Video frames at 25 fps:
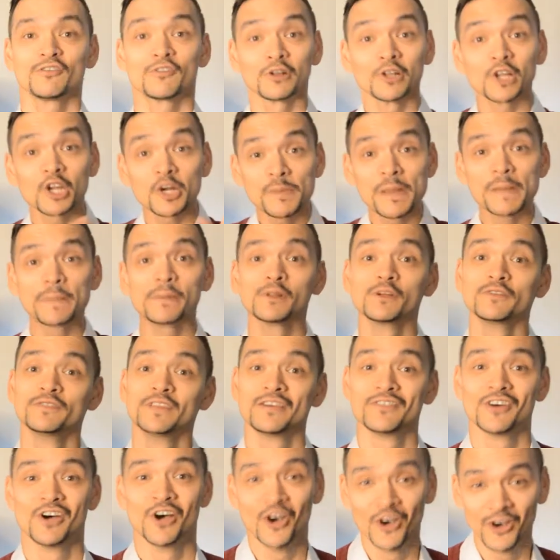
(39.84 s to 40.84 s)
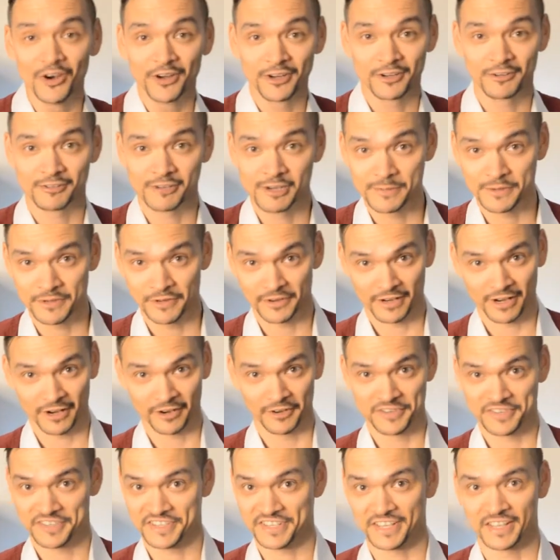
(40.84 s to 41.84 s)
a lot of people who've never heard of
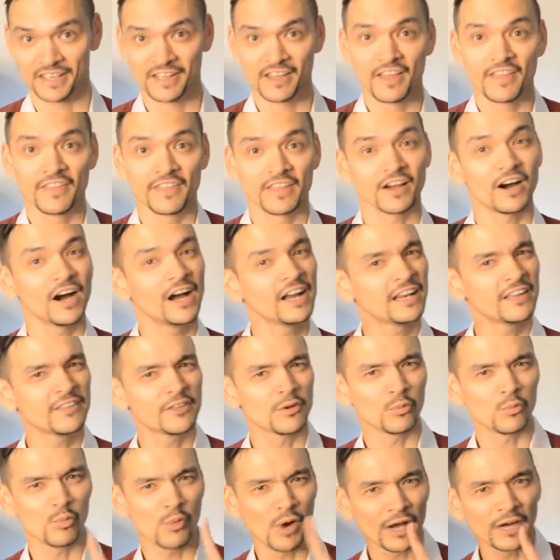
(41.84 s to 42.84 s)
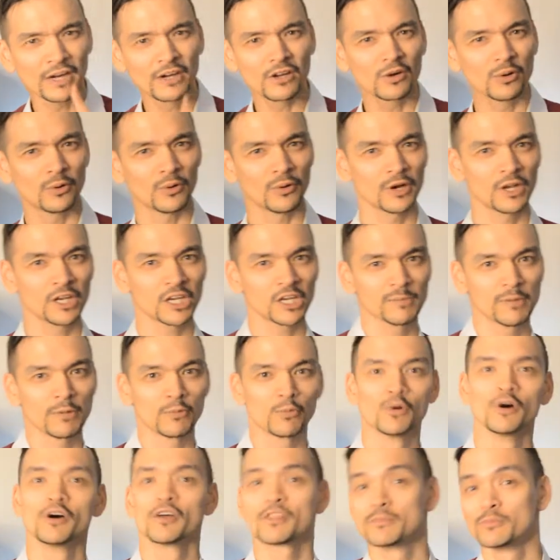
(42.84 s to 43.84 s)
cryptocurrency, the idea that one coin could be
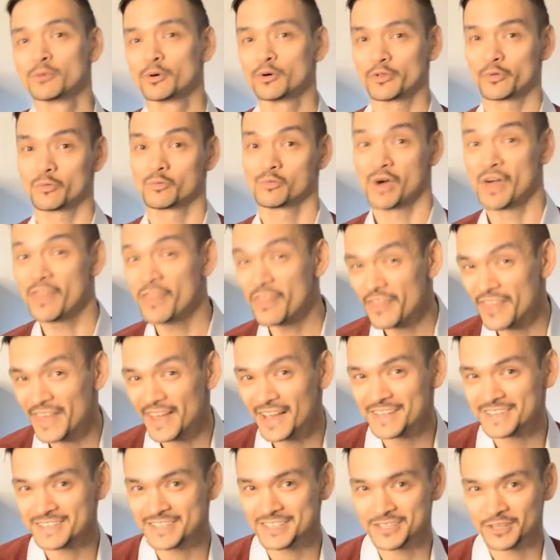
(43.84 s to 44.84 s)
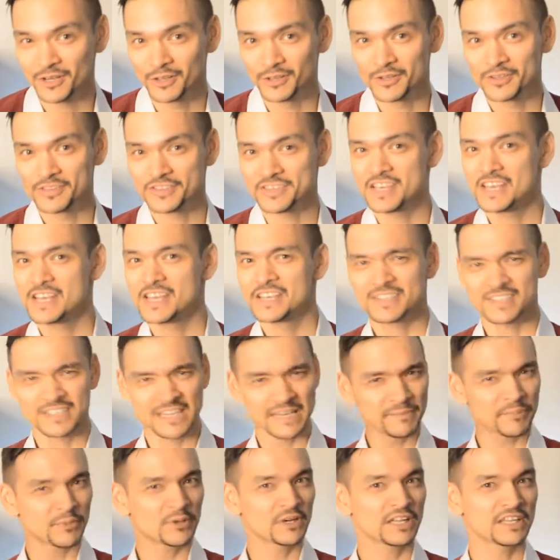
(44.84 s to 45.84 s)
worth more than $1,000
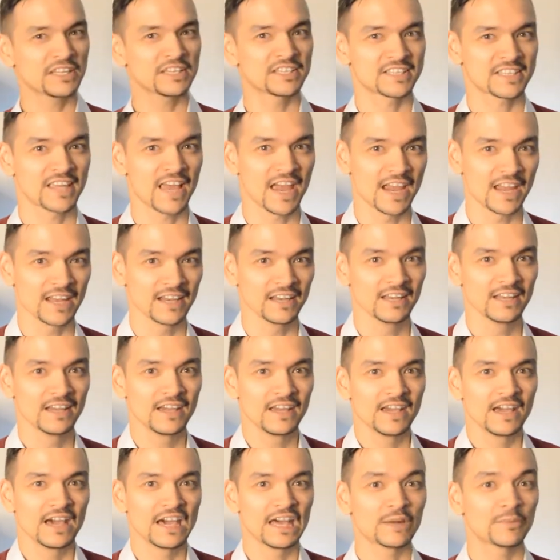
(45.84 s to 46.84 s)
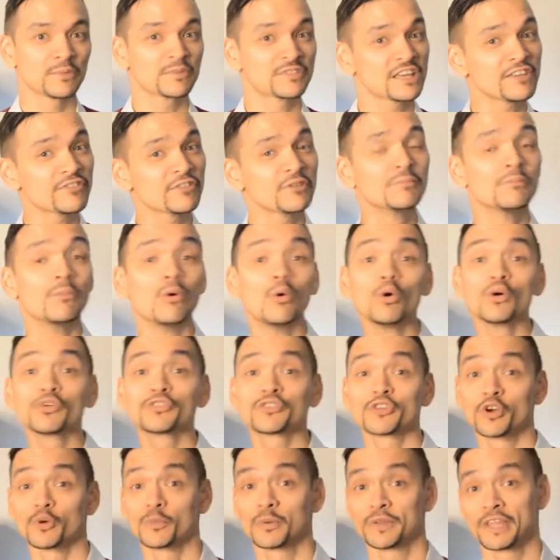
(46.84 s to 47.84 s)
seemed pretty insane, and it was even more
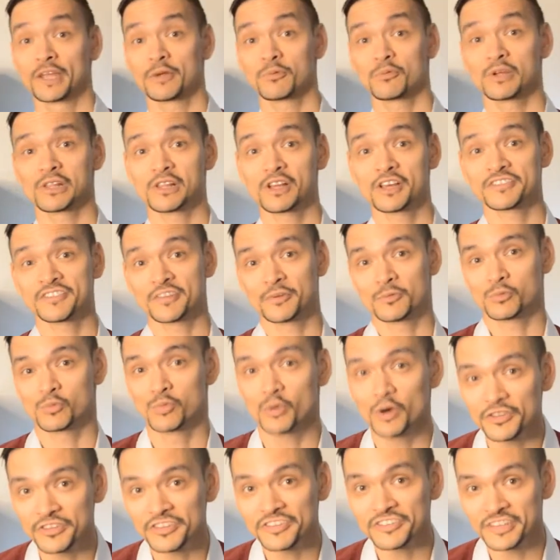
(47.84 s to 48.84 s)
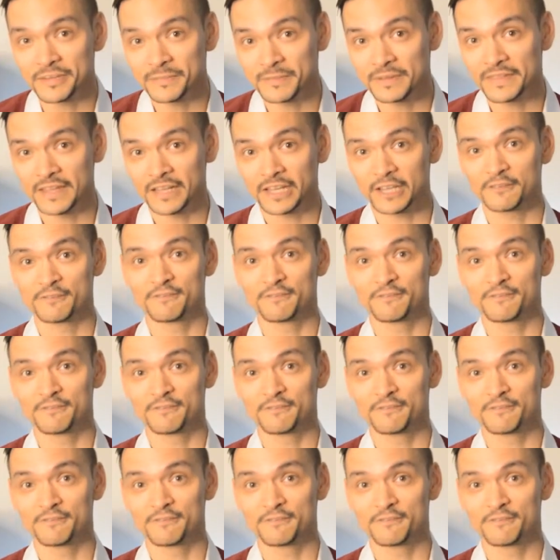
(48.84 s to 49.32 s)
so when they realized it wasn't something they could